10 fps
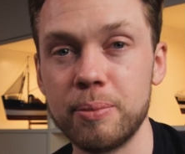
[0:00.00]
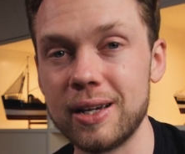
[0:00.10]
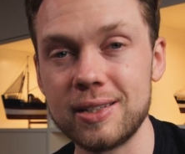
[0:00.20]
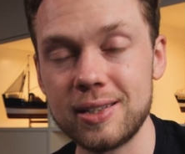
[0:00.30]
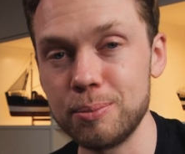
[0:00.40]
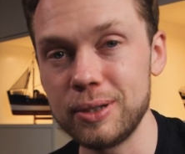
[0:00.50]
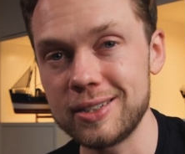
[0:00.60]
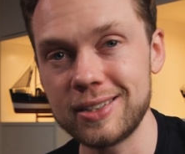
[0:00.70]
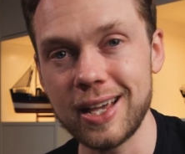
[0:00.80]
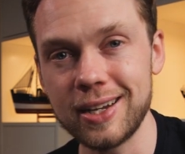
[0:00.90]
by simply
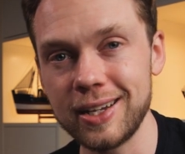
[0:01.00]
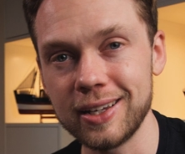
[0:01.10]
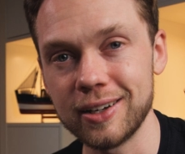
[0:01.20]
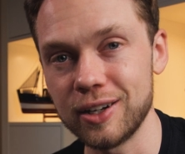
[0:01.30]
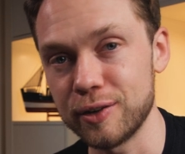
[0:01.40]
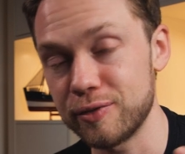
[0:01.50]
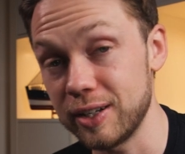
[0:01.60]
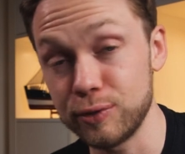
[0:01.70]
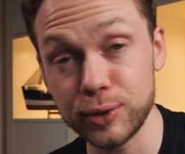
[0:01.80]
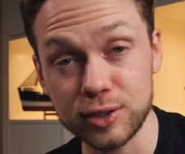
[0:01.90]
sending a lot of
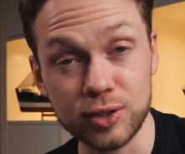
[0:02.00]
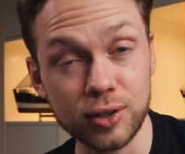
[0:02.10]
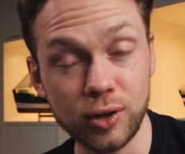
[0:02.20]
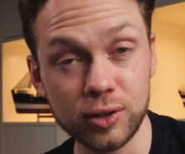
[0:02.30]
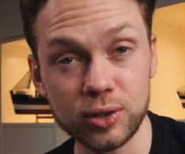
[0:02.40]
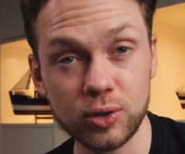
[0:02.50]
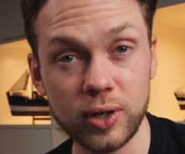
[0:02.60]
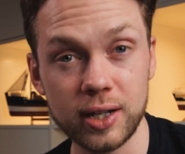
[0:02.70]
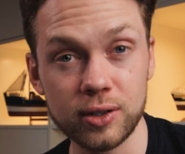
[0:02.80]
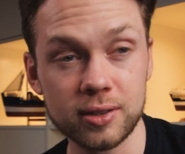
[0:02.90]
influencers and content
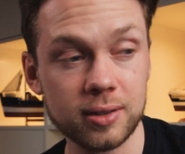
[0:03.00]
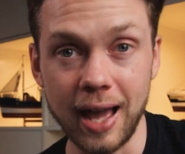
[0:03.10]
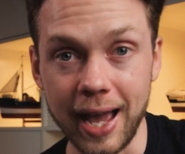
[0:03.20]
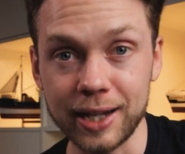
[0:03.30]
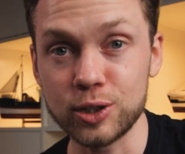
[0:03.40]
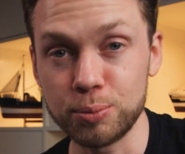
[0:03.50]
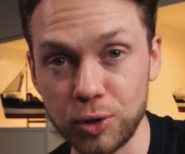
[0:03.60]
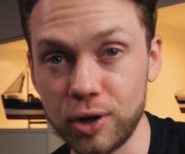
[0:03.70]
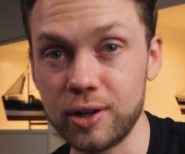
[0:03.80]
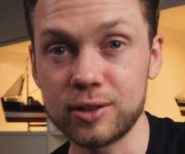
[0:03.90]
creators actual
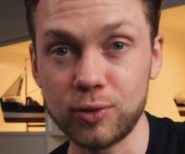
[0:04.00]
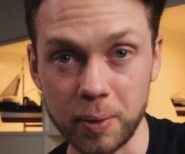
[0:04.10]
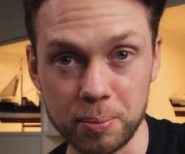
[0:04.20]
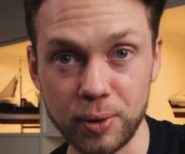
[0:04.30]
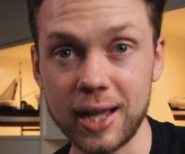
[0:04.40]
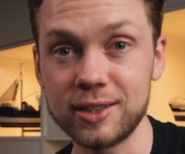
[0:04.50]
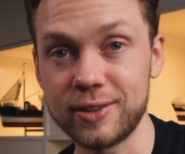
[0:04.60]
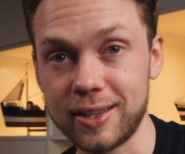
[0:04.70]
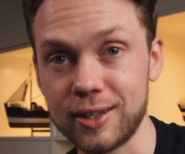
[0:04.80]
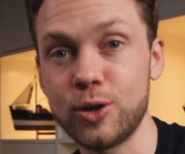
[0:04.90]
products from the brand so
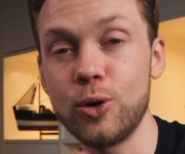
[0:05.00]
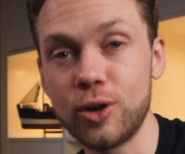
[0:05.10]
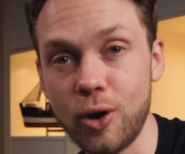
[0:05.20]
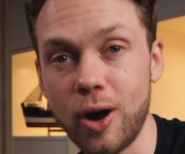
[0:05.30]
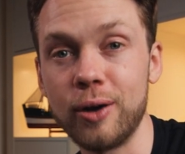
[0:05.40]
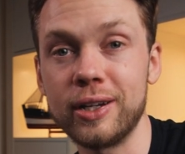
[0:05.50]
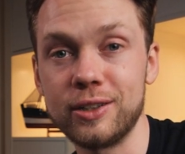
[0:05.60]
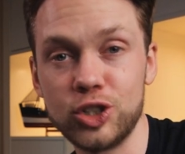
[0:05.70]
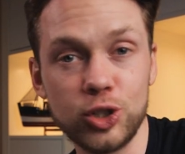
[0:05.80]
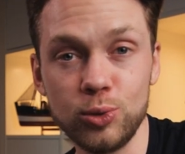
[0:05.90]
that they could go out
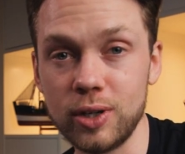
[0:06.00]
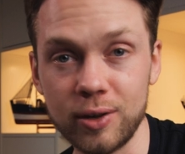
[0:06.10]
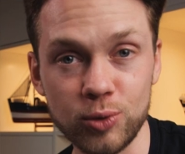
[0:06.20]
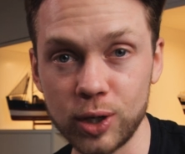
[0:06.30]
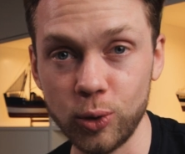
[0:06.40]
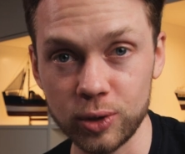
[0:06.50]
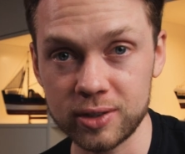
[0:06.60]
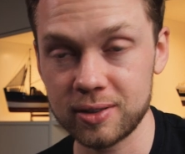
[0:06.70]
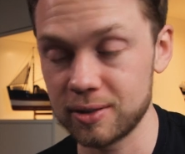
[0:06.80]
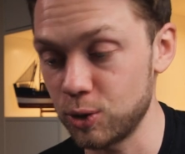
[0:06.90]
and shoot and record
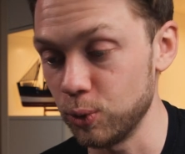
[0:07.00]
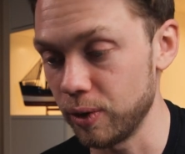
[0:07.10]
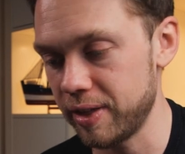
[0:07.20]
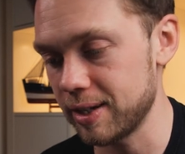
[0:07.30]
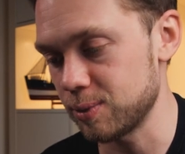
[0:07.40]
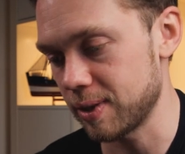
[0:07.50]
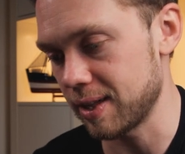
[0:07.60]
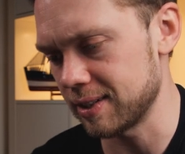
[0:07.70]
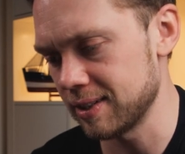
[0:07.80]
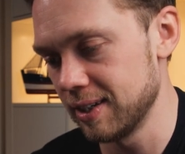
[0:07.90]
cool things with
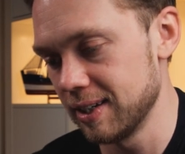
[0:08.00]
that.